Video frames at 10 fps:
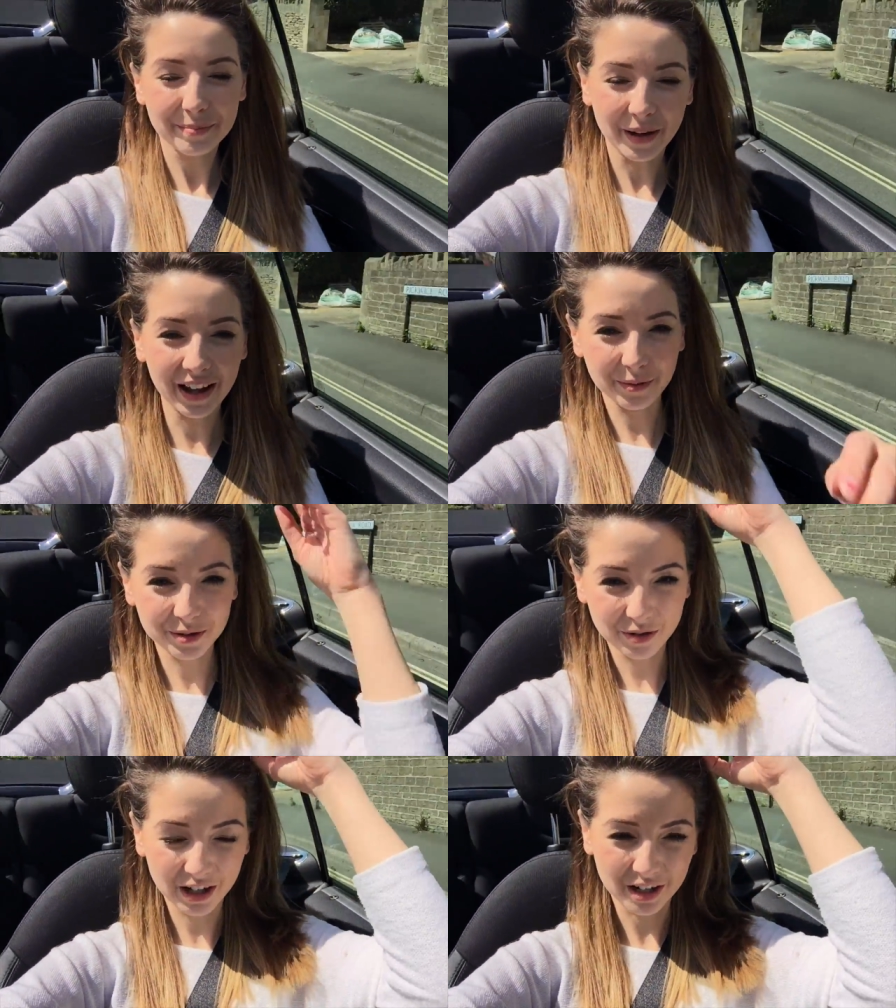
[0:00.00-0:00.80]
but it
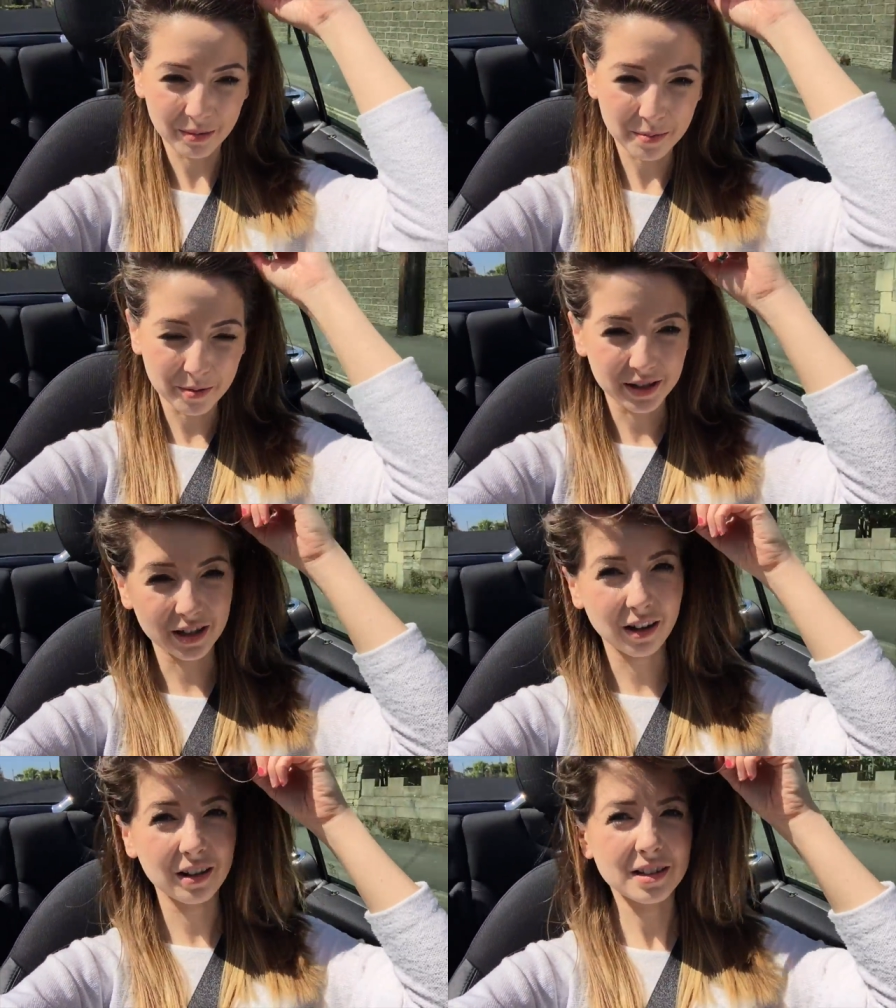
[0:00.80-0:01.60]
was really good. I might put my
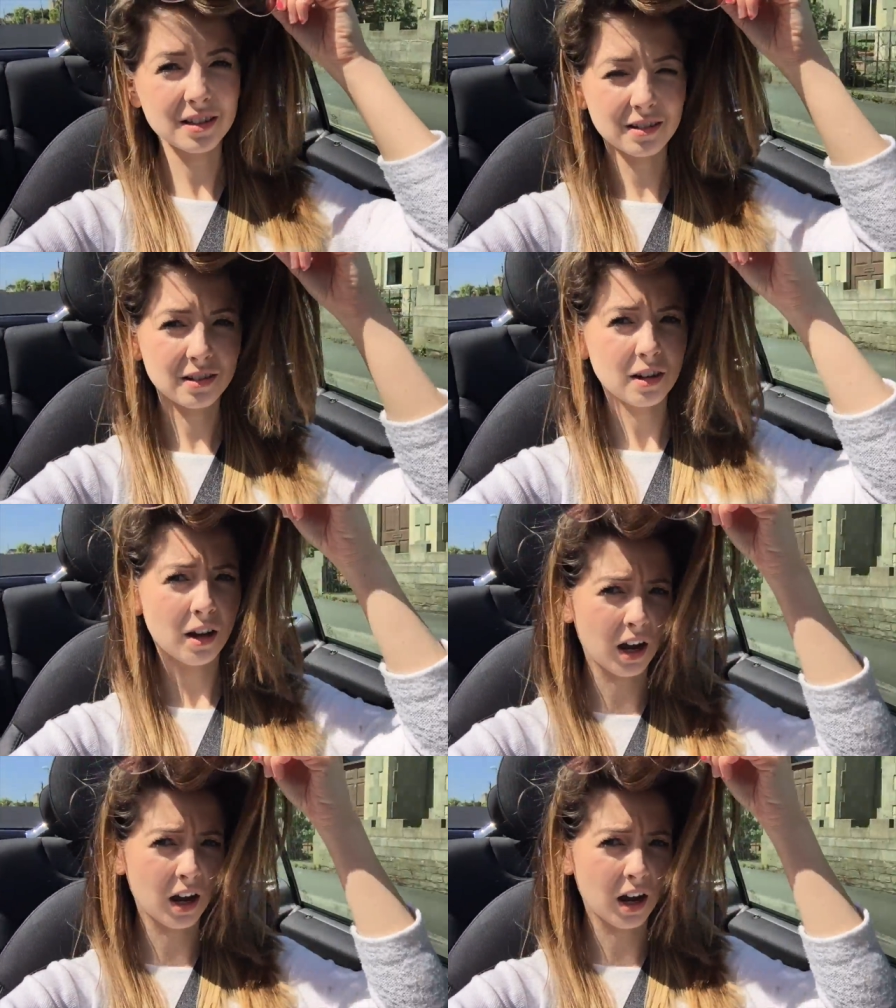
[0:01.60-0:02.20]
sunglasses on.